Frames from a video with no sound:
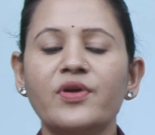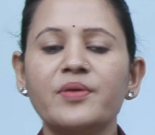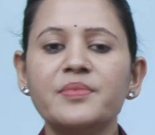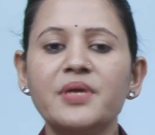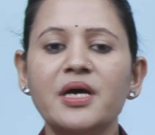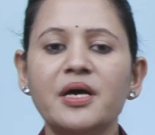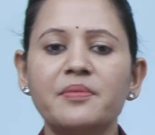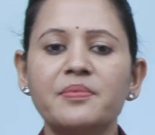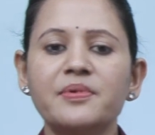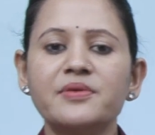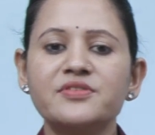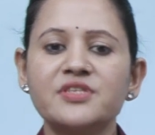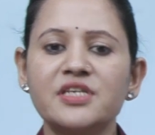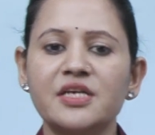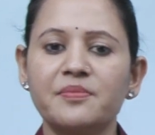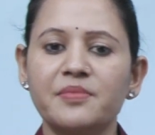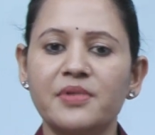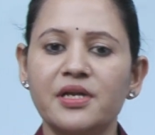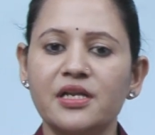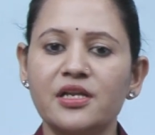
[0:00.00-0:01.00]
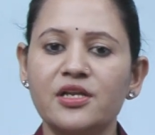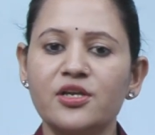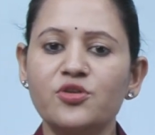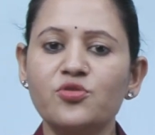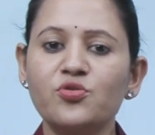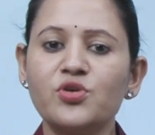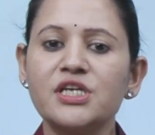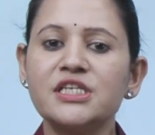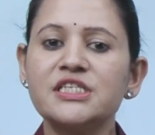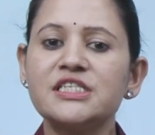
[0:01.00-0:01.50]
From the above table,
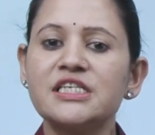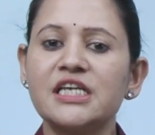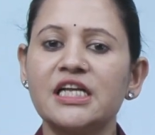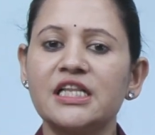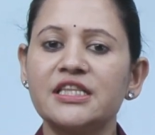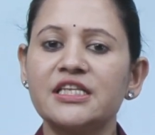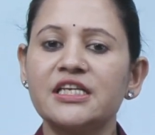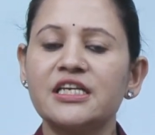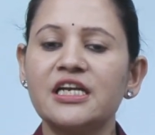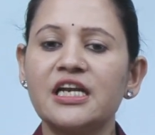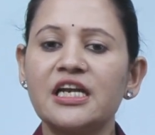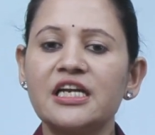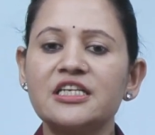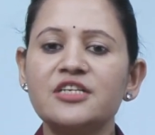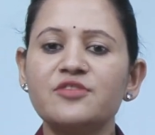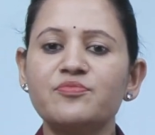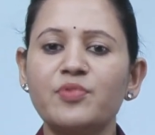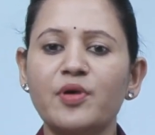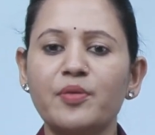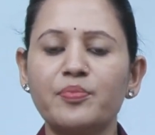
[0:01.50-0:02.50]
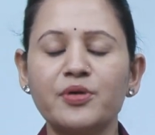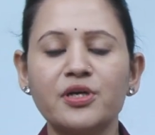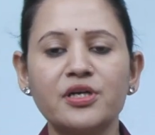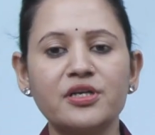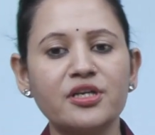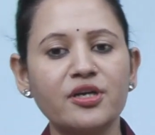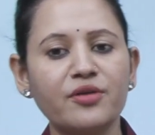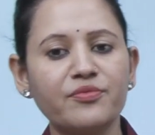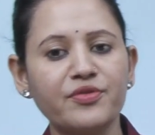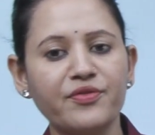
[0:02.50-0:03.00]
you can tell the relative
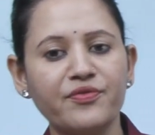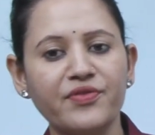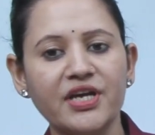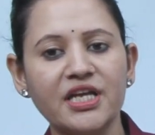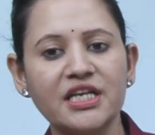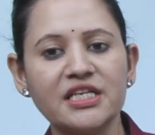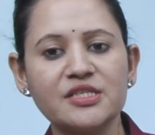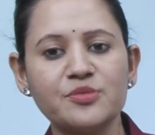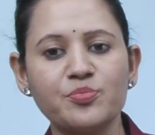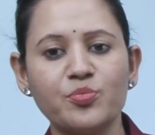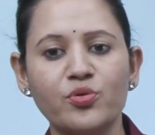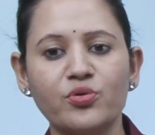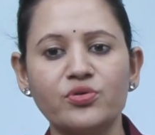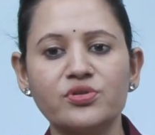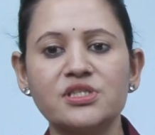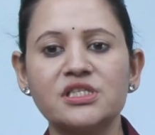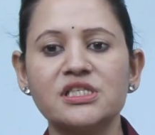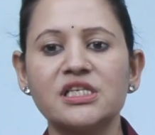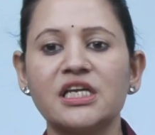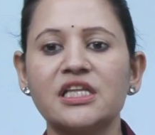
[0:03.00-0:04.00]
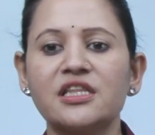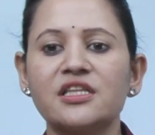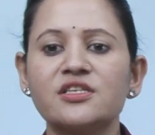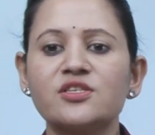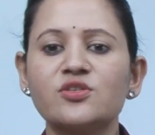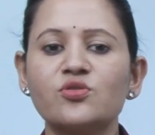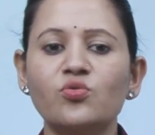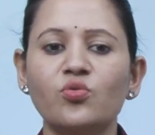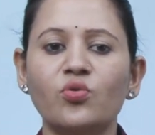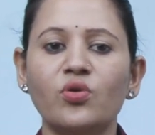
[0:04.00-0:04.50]
popularity of the various sports in the
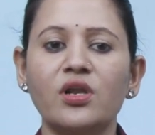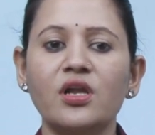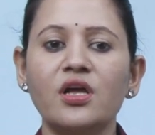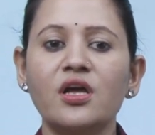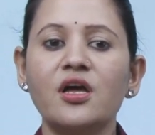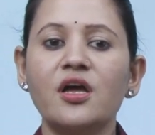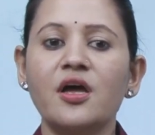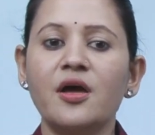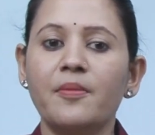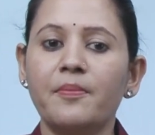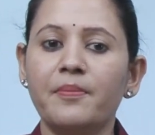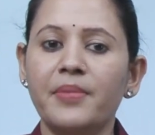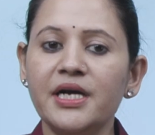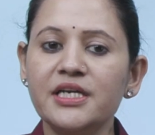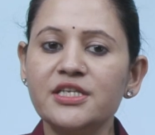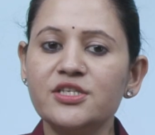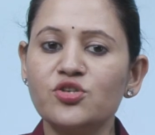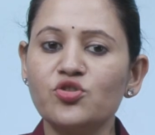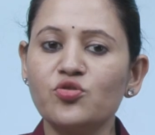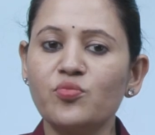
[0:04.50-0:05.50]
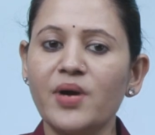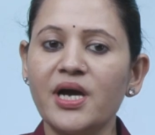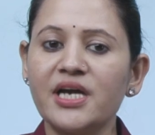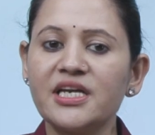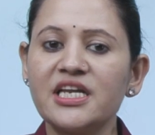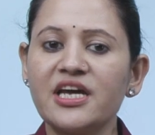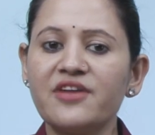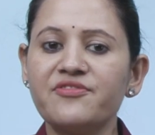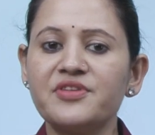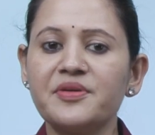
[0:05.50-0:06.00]
school. but you
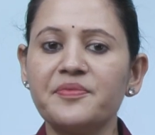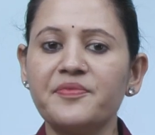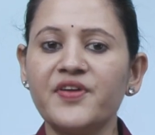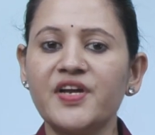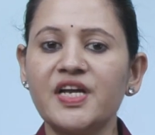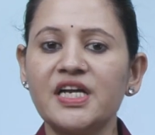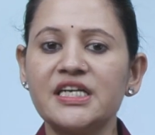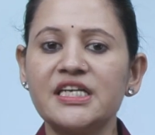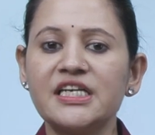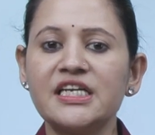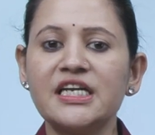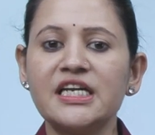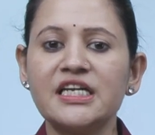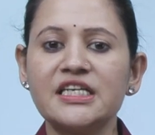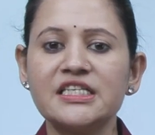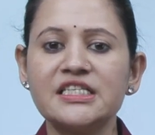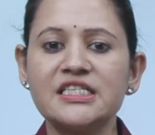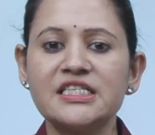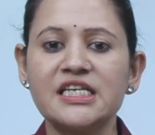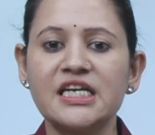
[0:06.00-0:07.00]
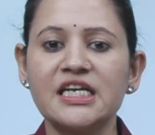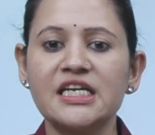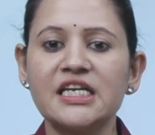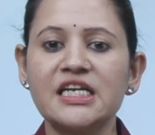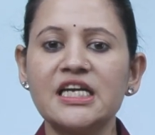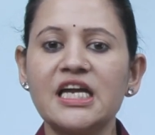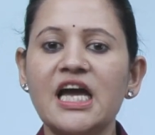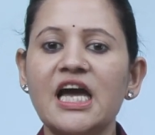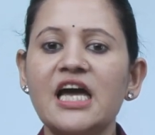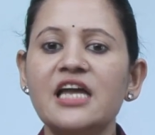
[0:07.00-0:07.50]
might have difficulty in
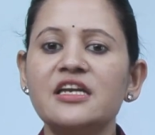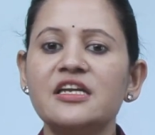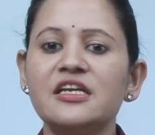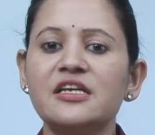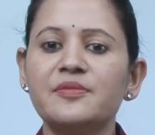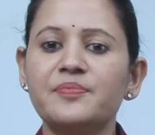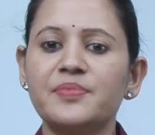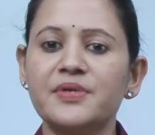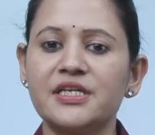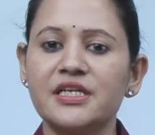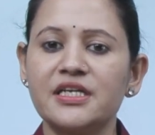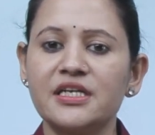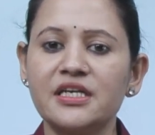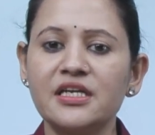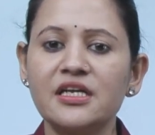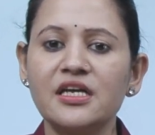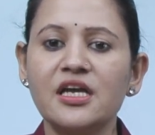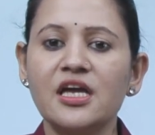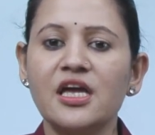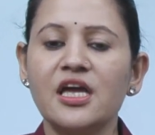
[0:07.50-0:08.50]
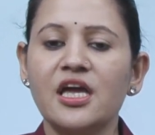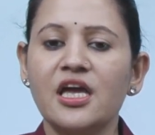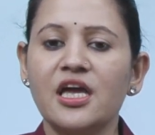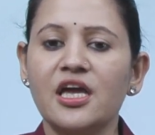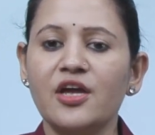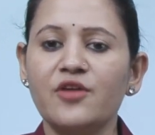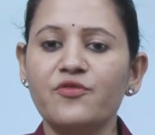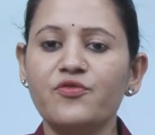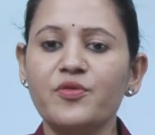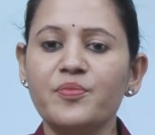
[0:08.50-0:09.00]
understanding and interpreting
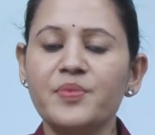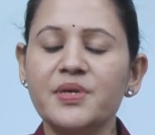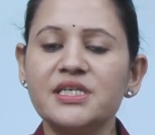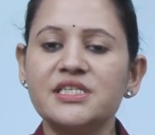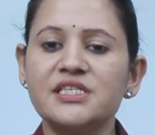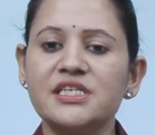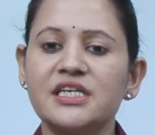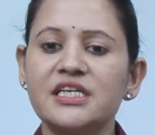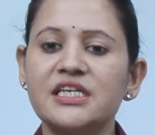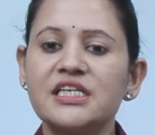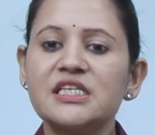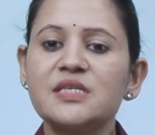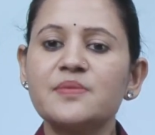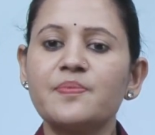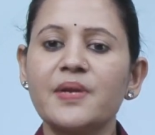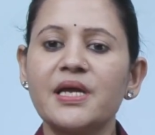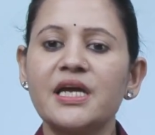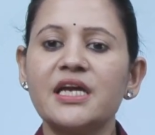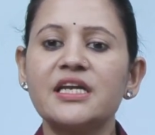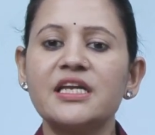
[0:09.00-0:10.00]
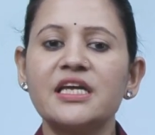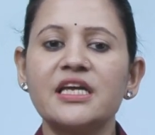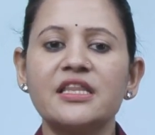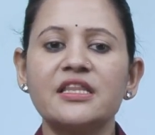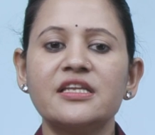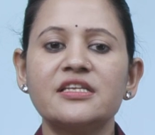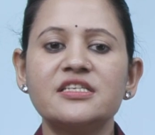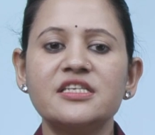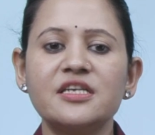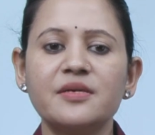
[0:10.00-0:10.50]
information displayed in
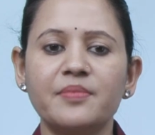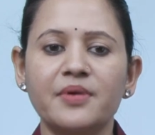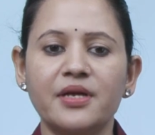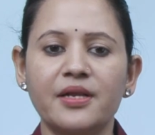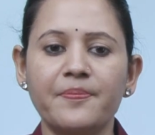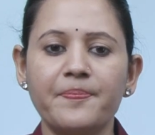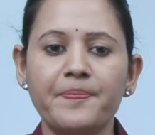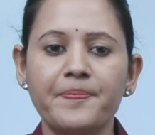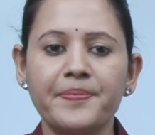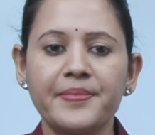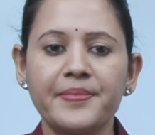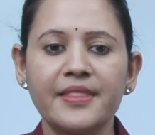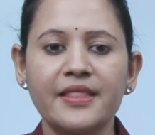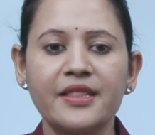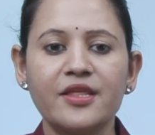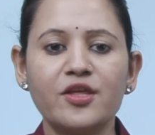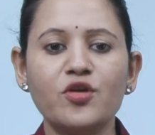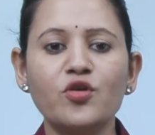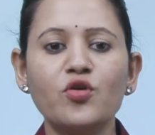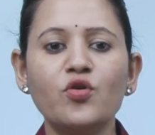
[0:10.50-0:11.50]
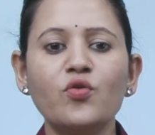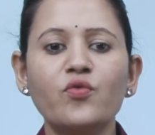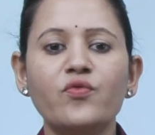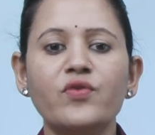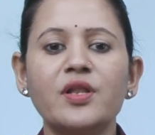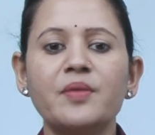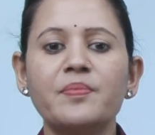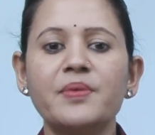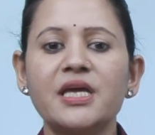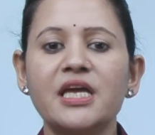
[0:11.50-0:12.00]
the table. You
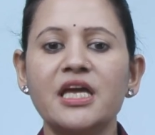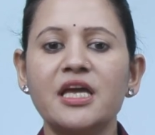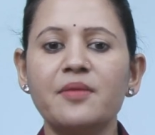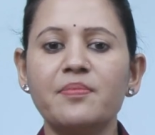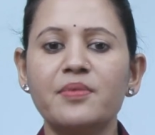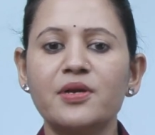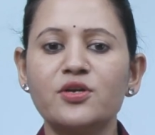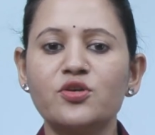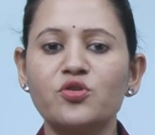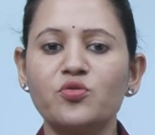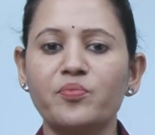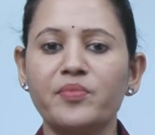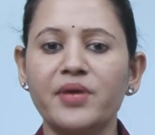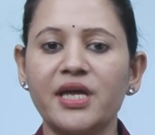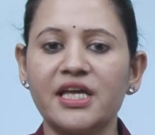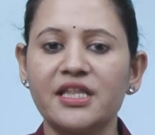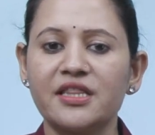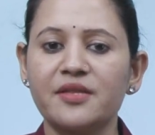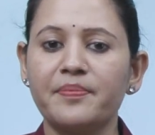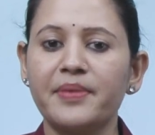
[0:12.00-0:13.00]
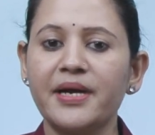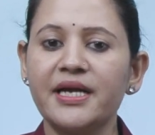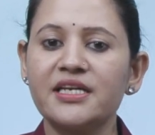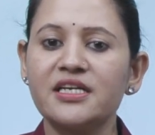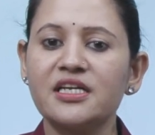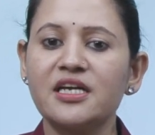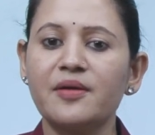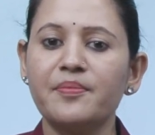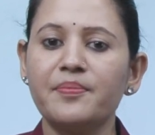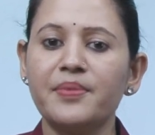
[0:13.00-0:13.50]
will be able to make the
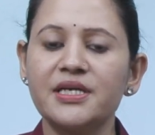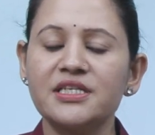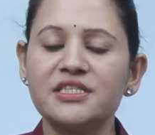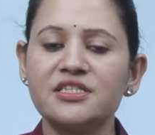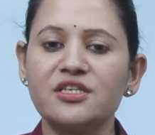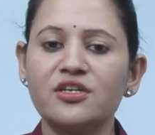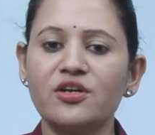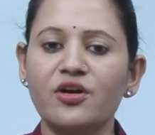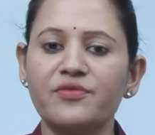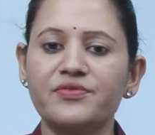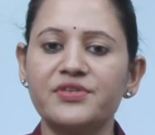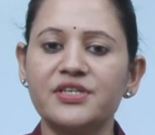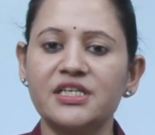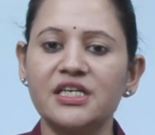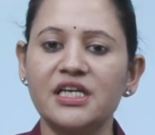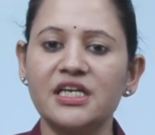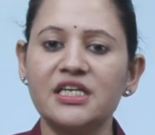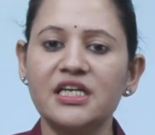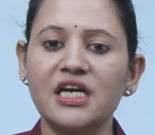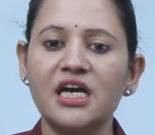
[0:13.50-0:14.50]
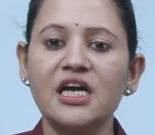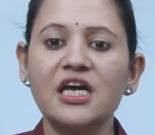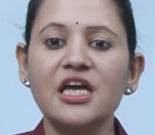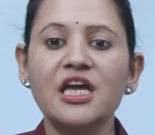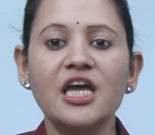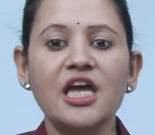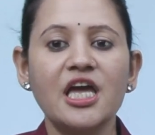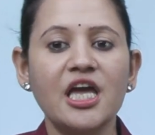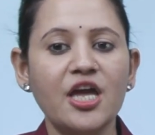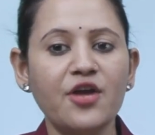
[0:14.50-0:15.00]
better comparison of the data
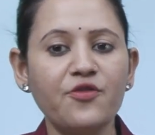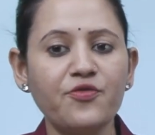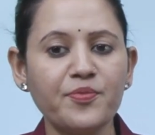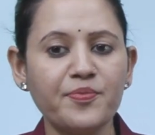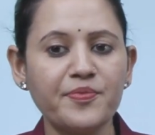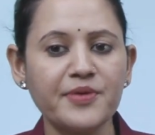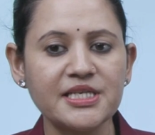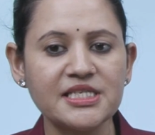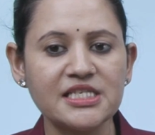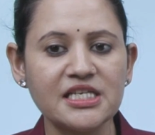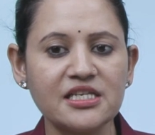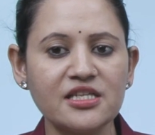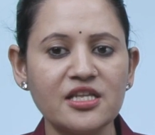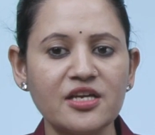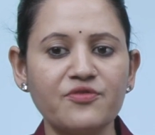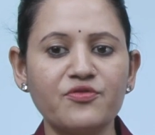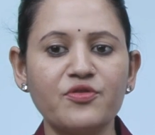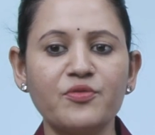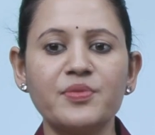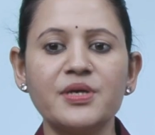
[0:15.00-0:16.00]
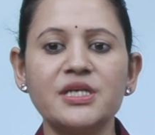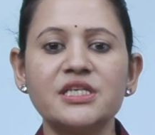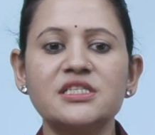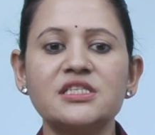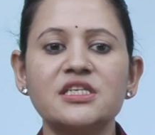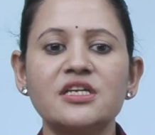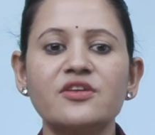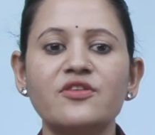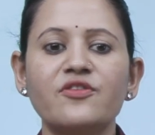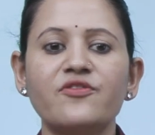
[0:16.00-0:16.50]
if you present the
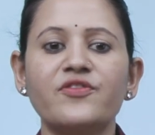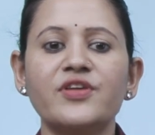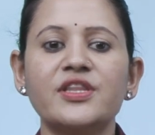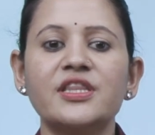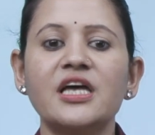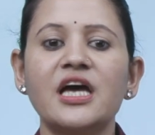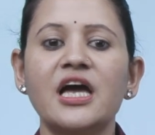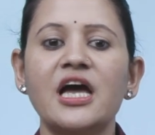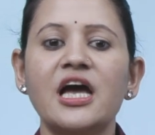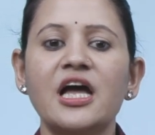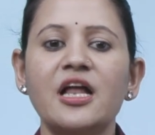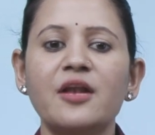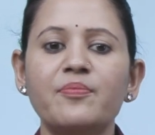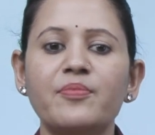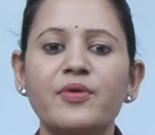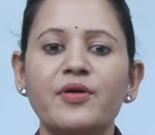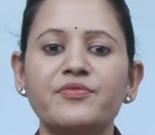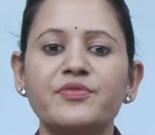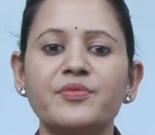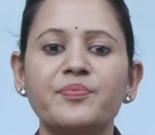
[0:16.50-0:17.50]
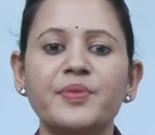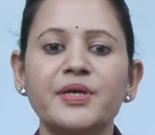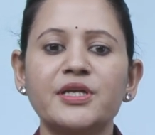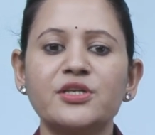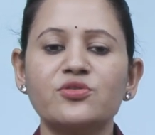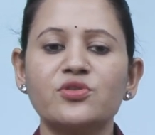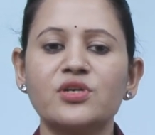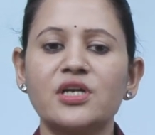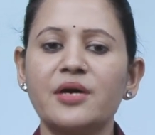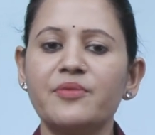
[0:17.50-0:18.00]
information with the help of the
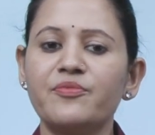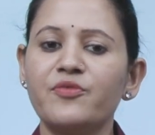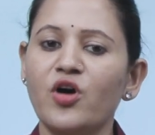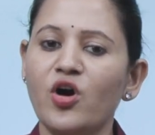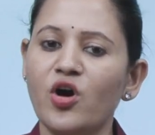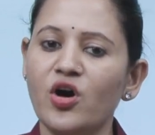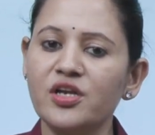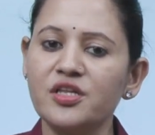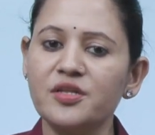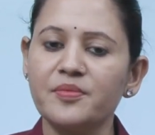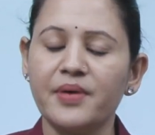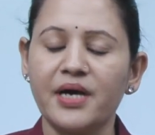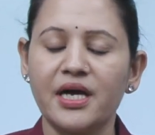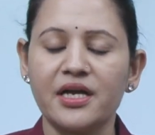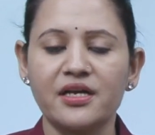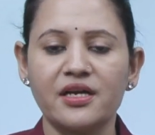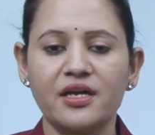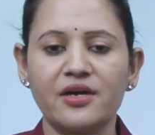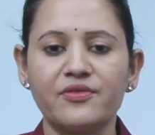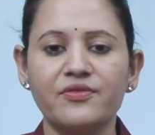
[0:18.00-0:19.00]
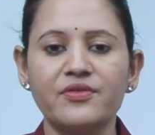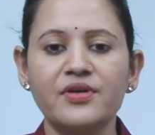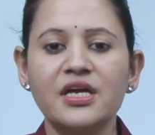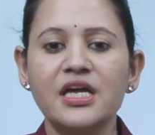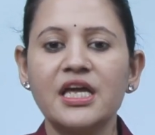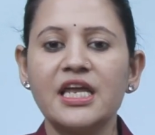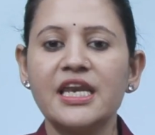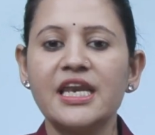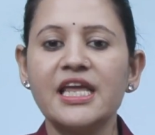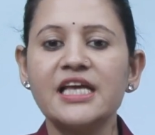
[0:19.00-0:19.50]
pictograph or the bar graph.
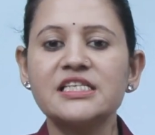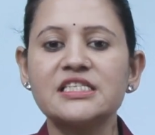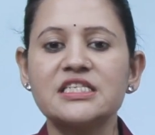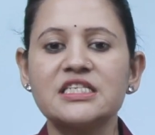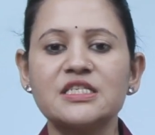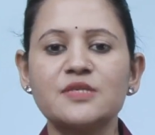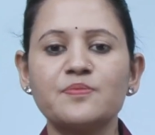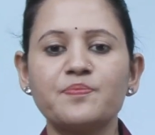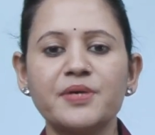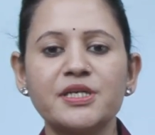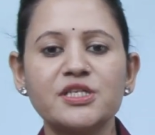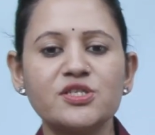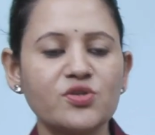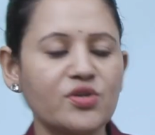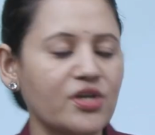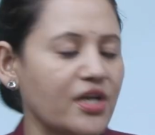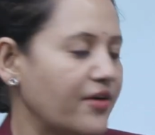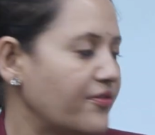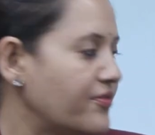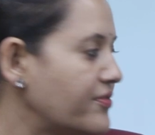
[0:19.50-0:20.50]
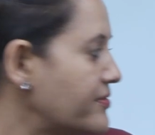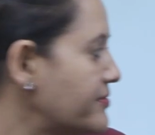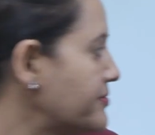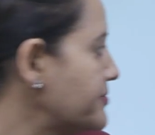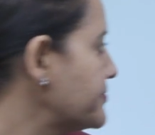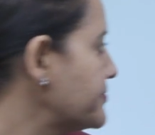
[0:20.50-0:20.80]
Next is pictograph.